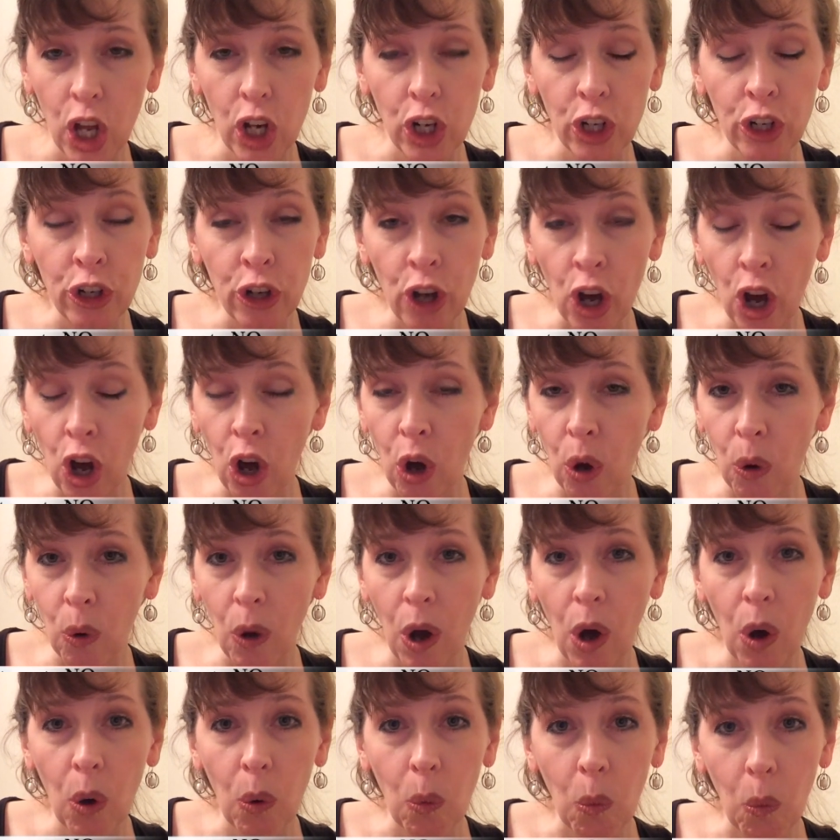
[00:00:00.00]

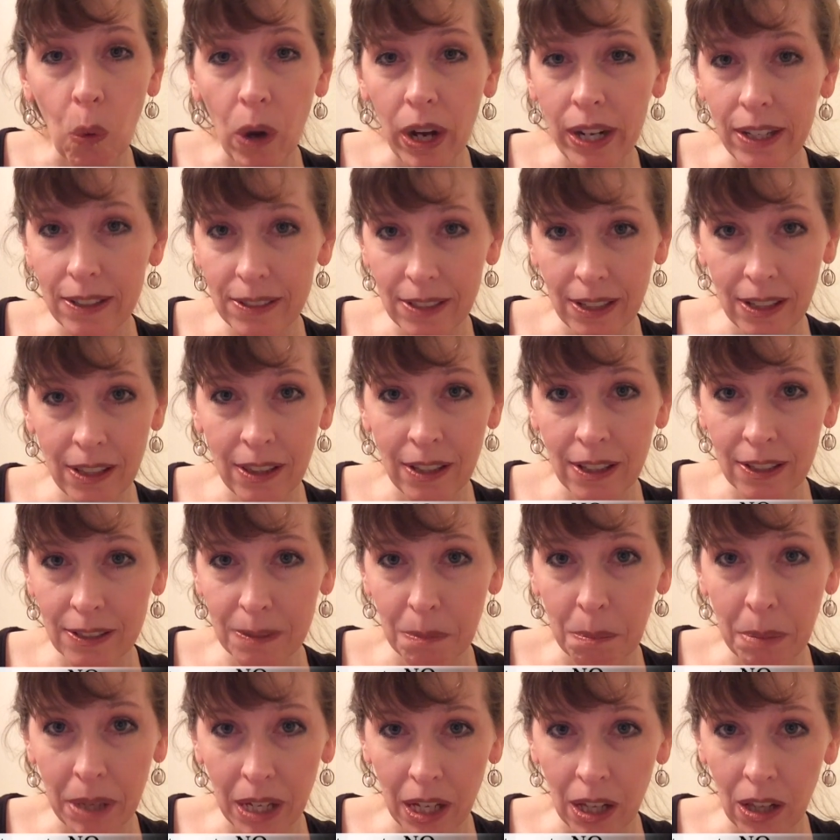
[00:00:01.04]
know what is in this
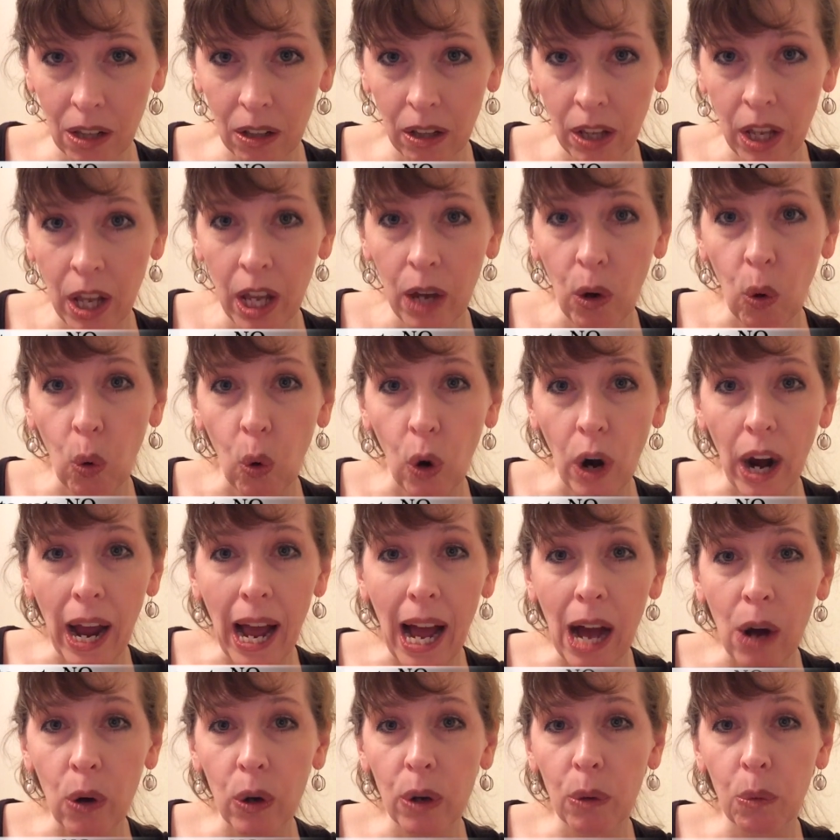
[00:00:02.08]
bill or
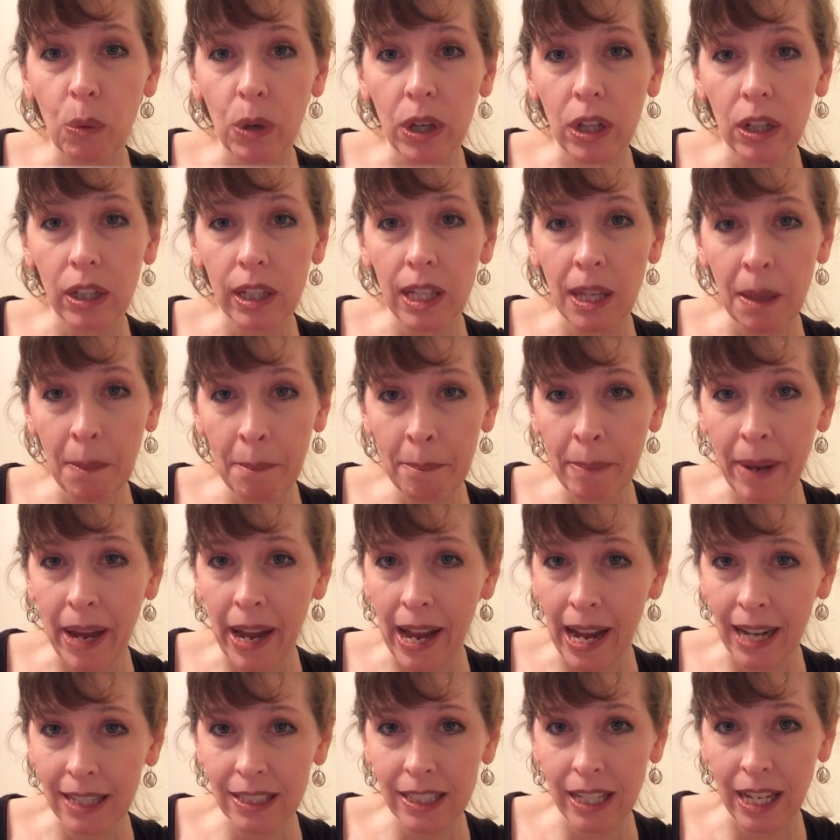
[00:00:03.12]
how it will
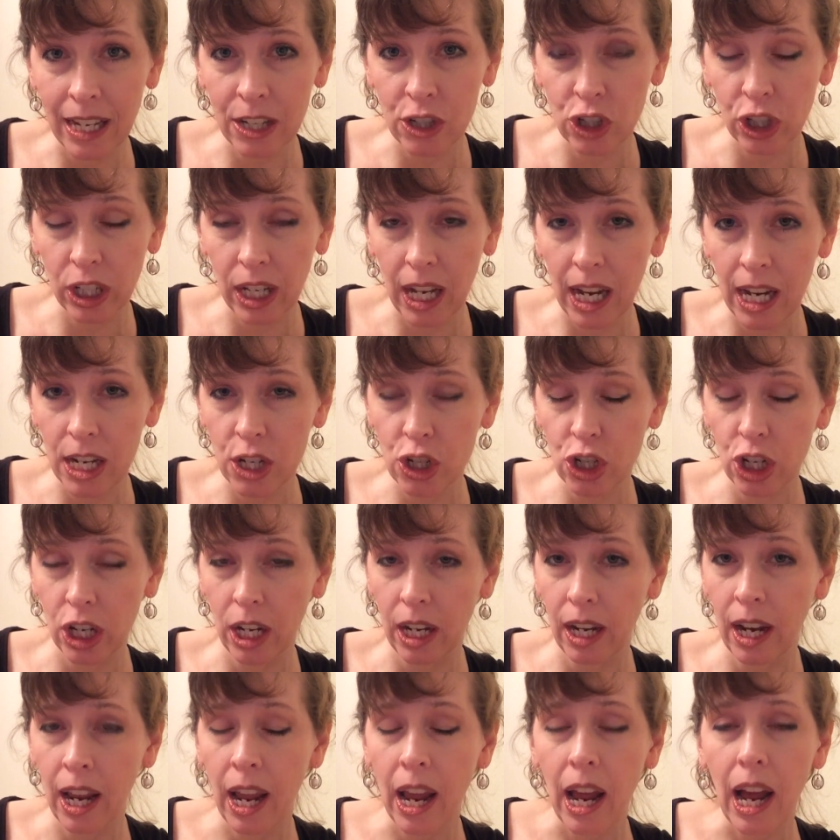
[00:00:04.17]
impact
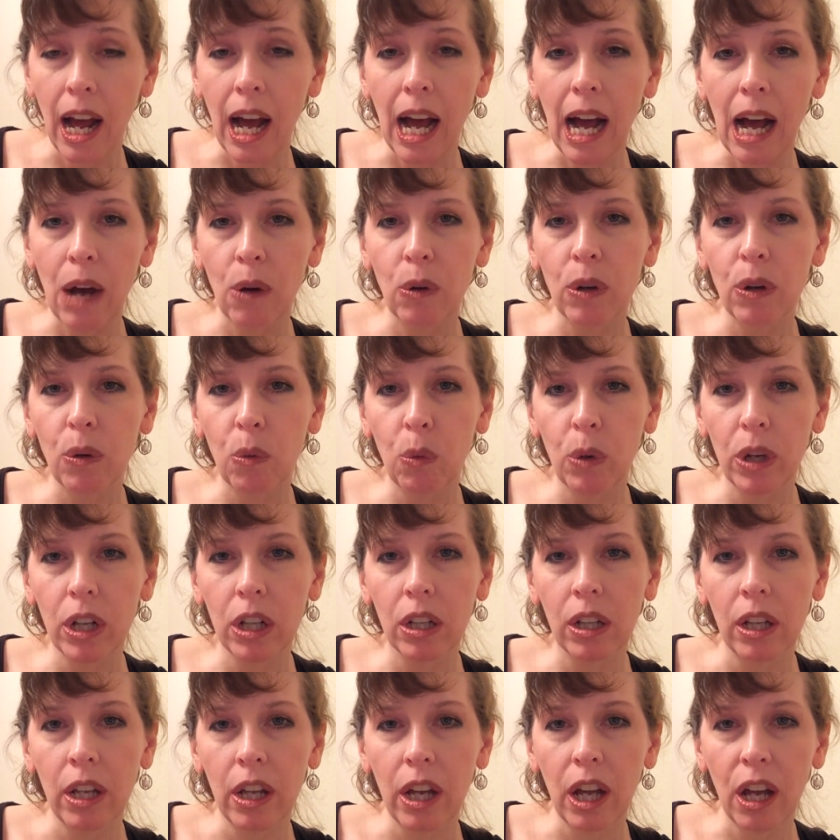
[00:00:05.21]
education, how it
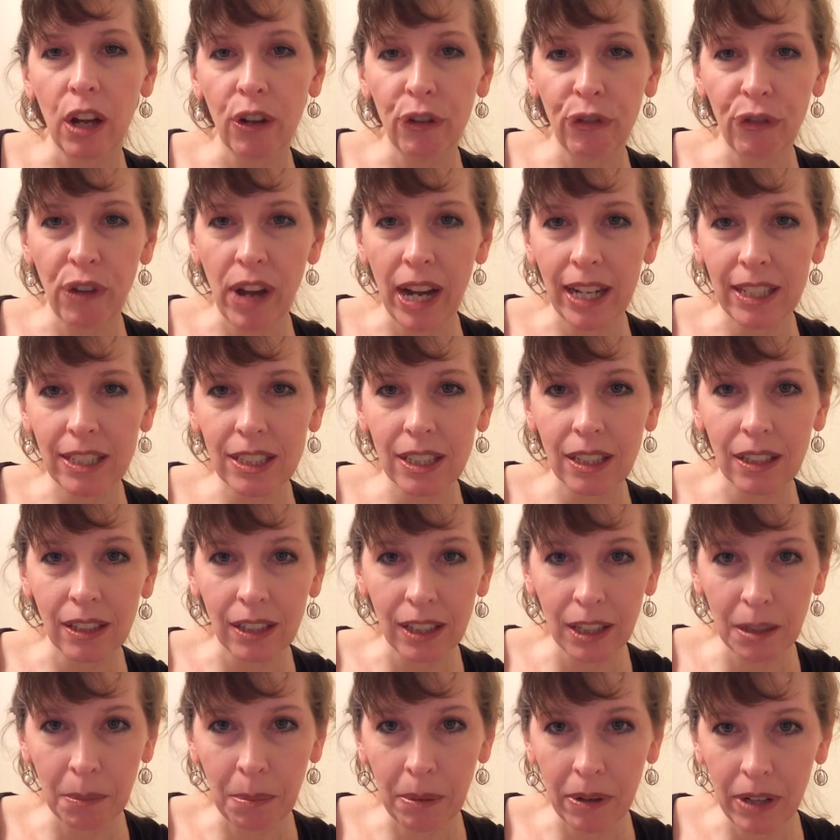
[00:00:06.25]
will affect
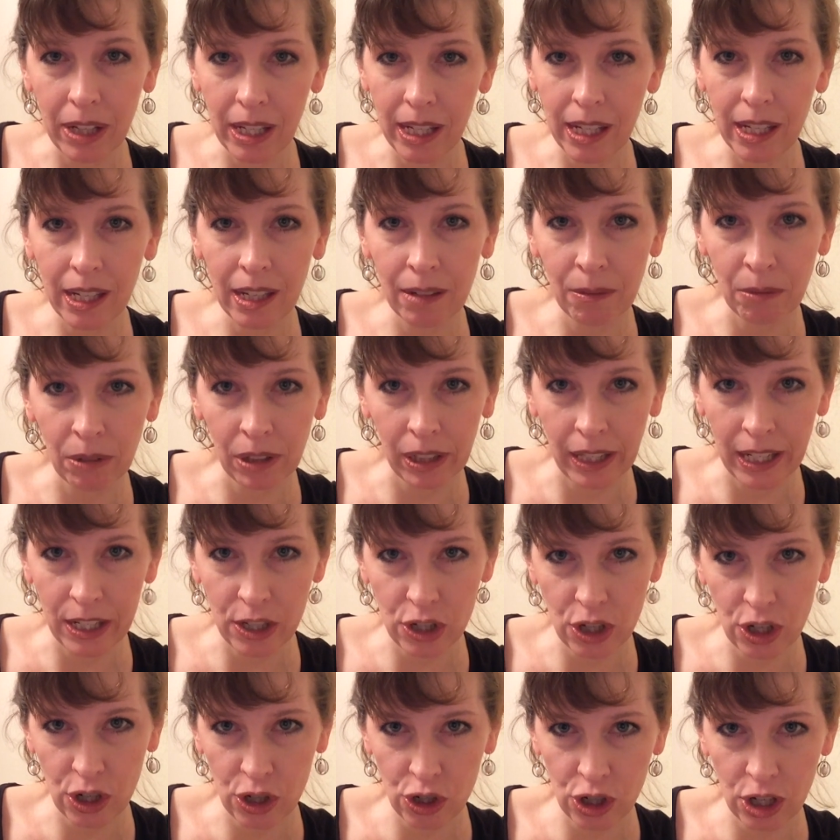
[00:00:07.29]
liberty in
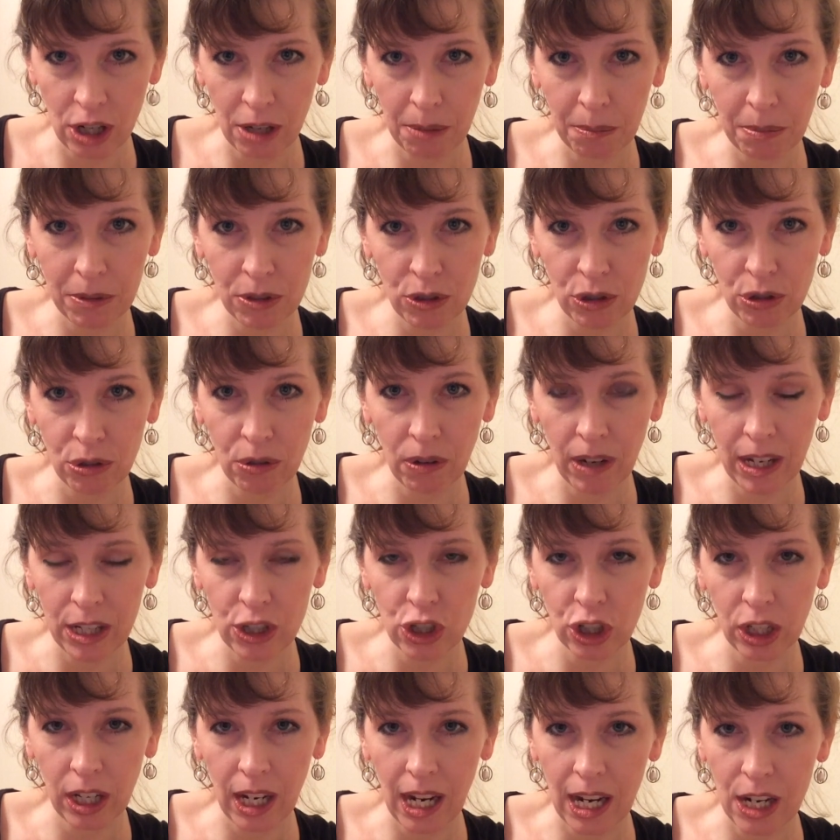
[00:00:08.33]
relationship to
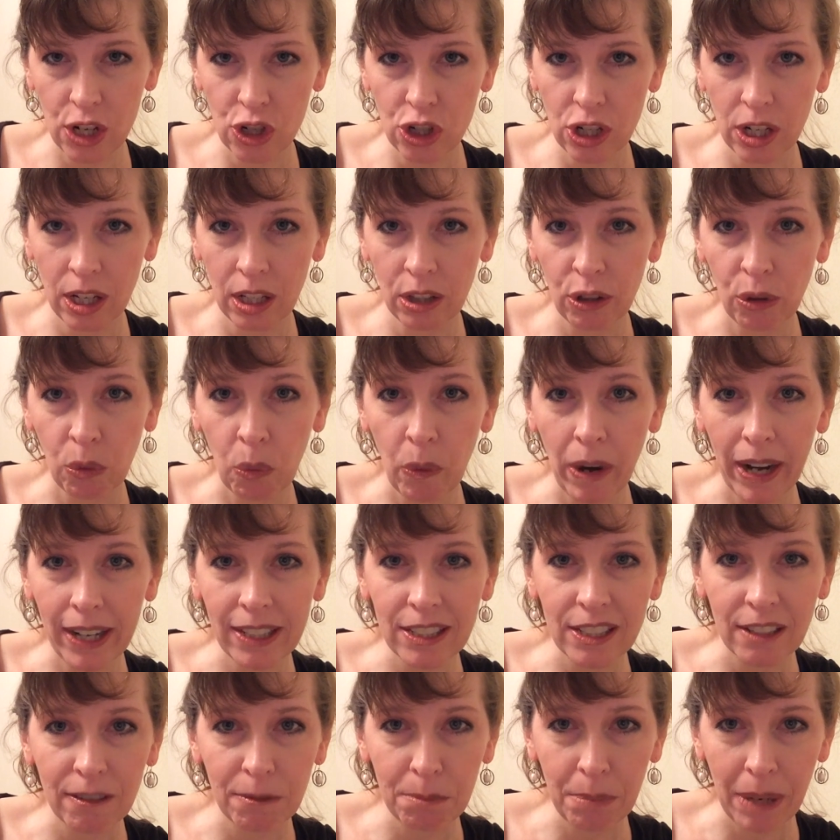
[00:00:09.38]
education, the
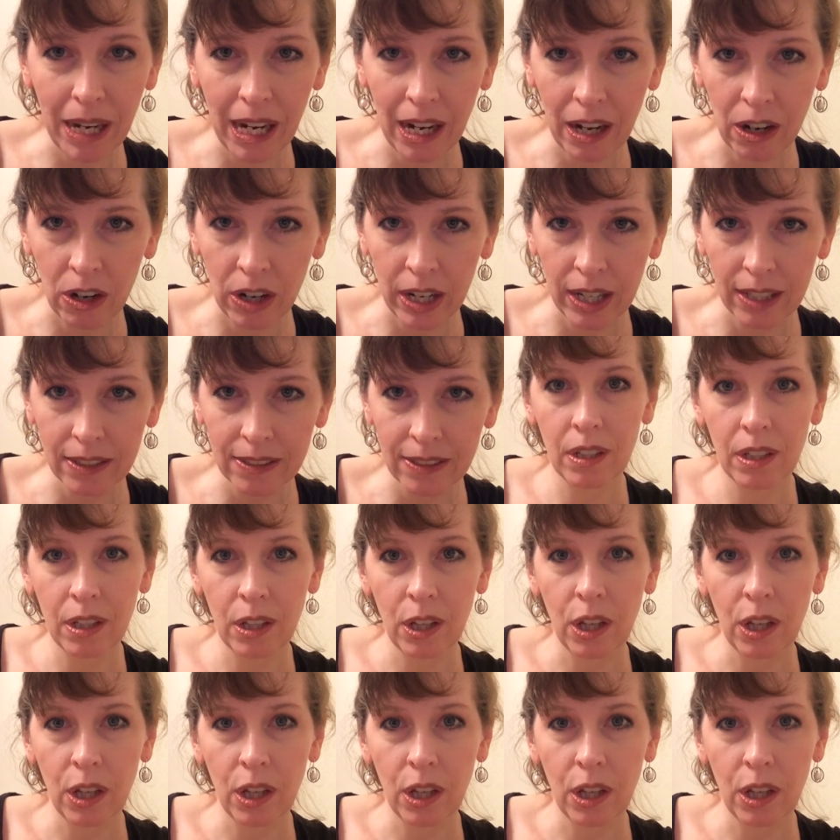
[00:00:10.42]
rights of parents.